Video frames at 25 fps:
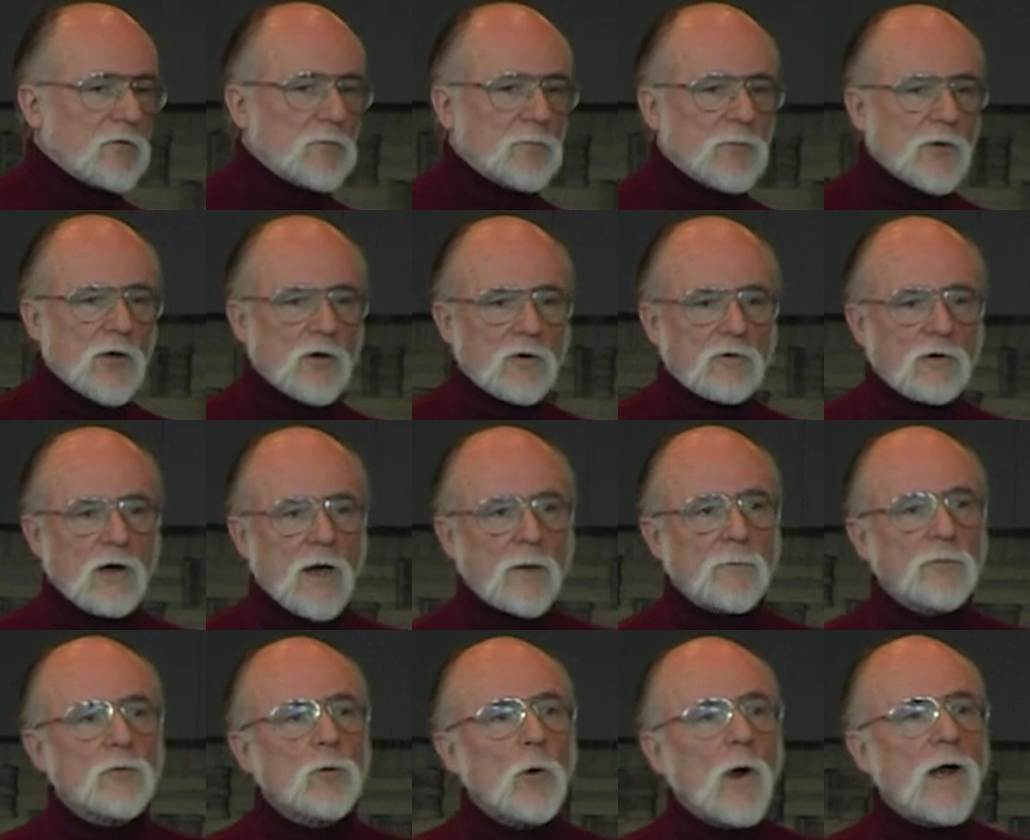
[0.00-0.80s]
of
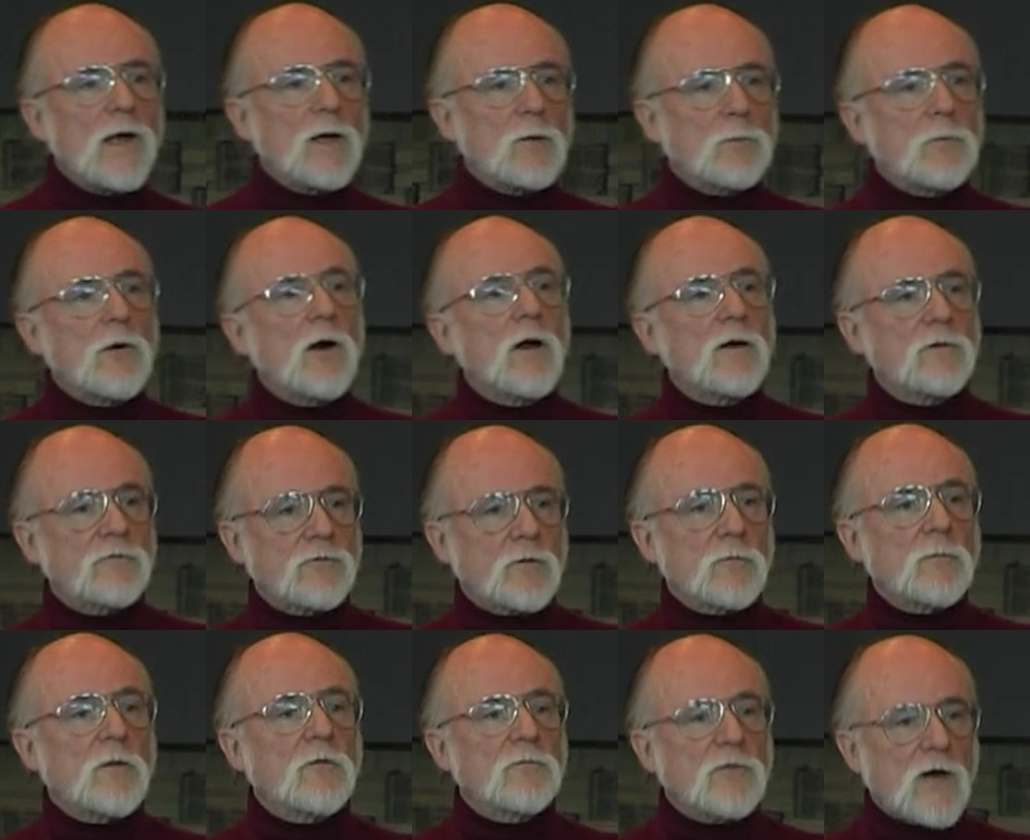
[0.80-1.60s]
programs, quite apart
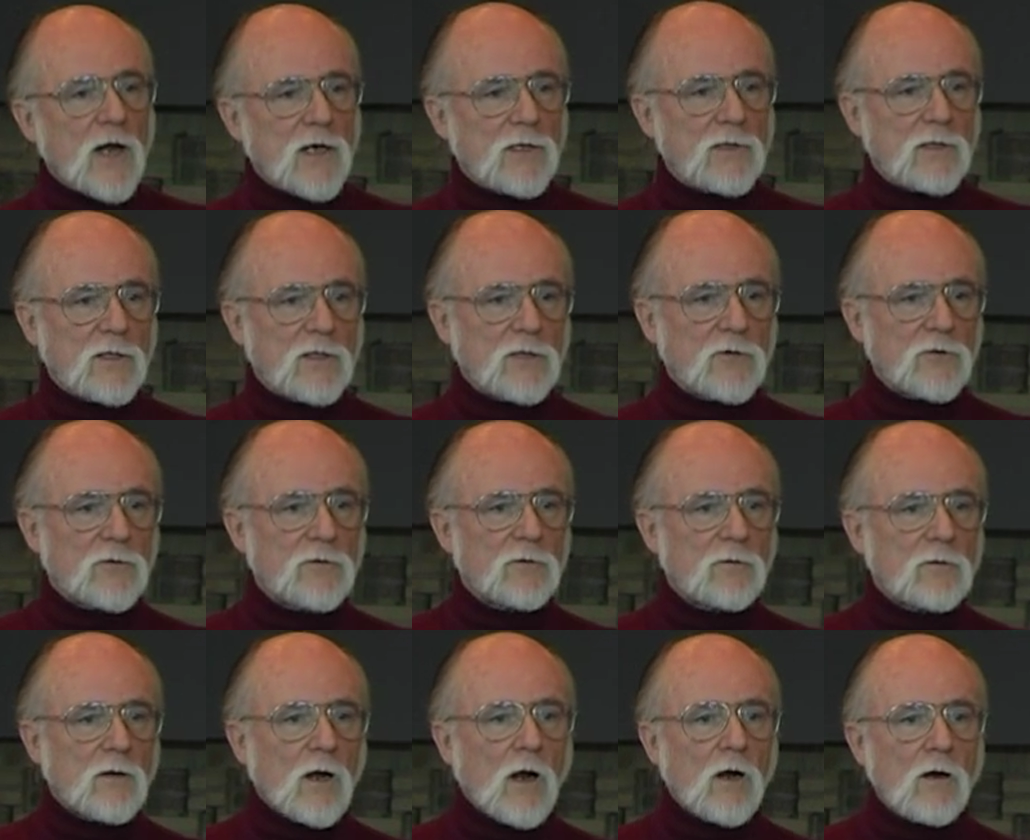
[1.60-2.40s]
from the findings.
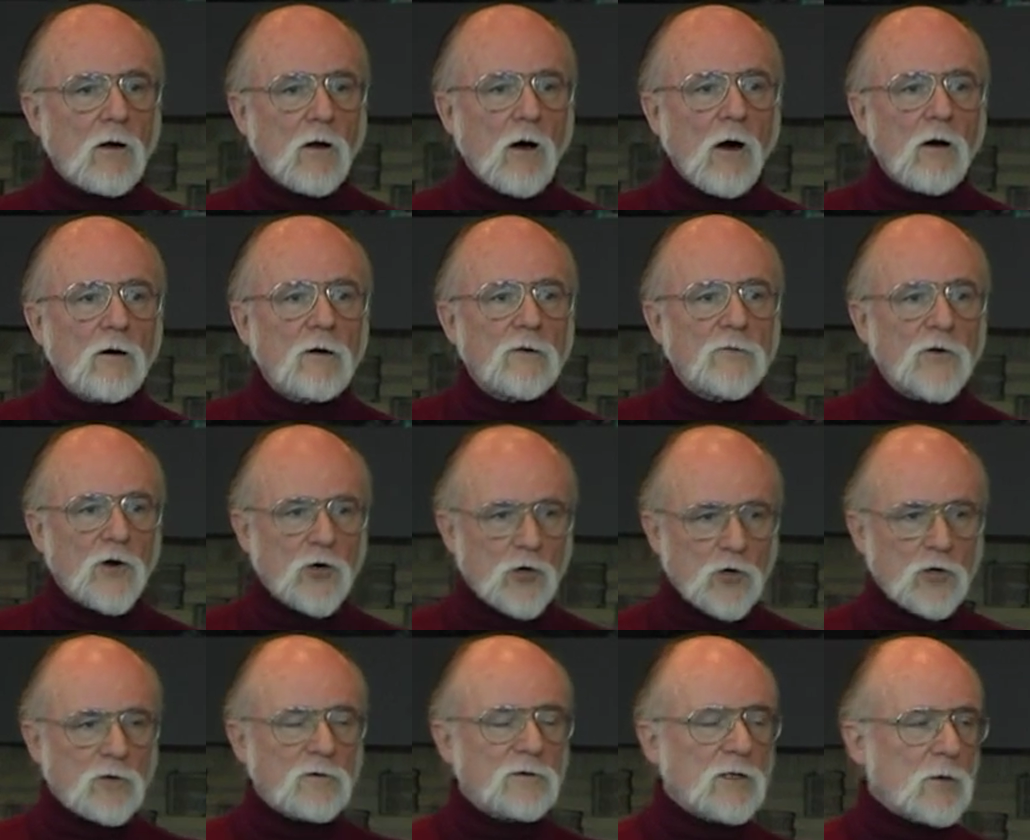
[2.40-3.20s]
Our, all of
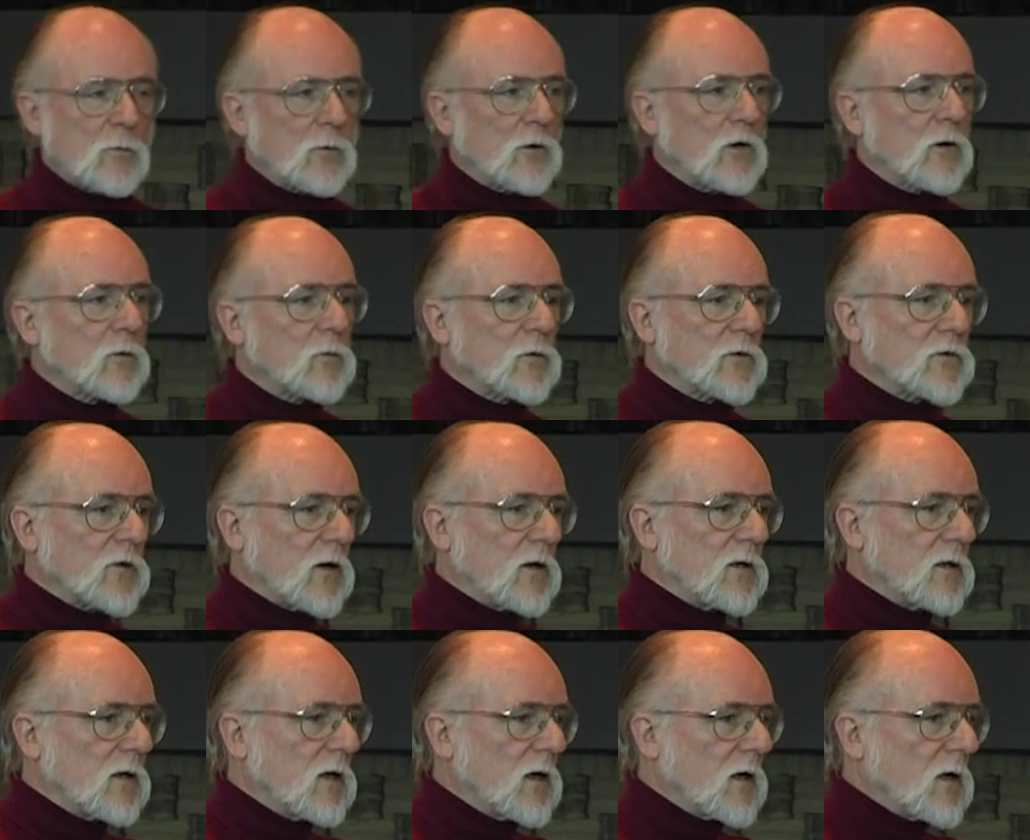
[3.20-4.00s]
our early work was
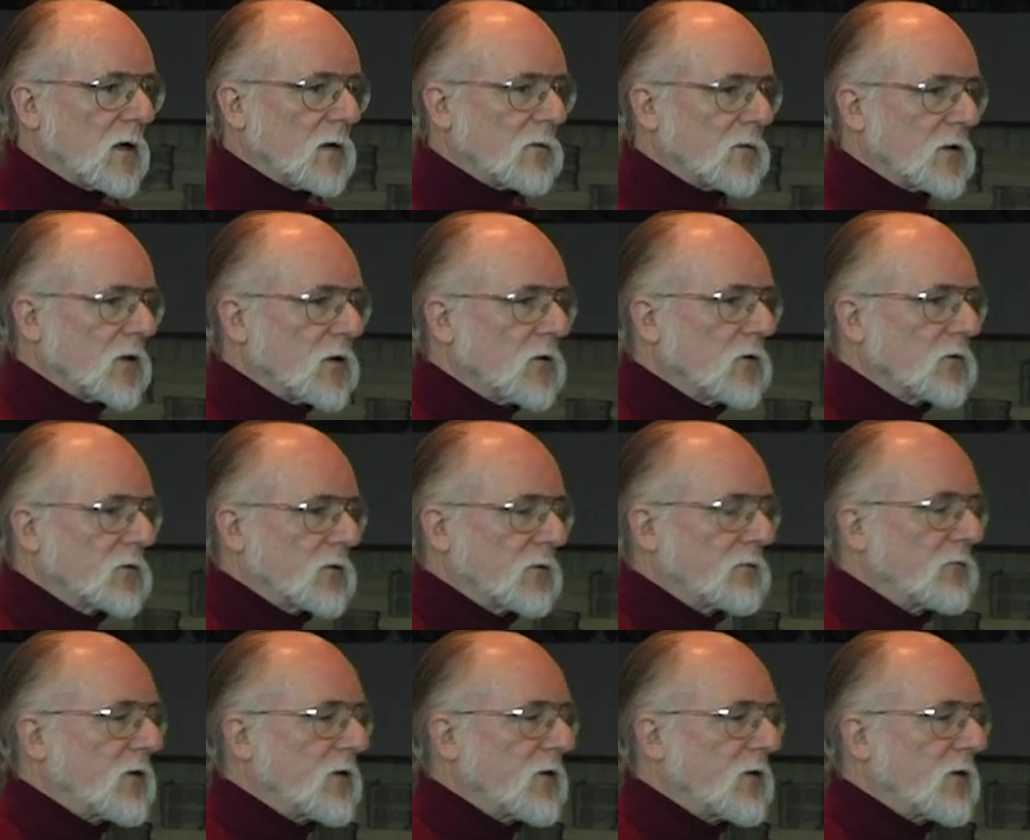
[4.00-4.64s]
on the use of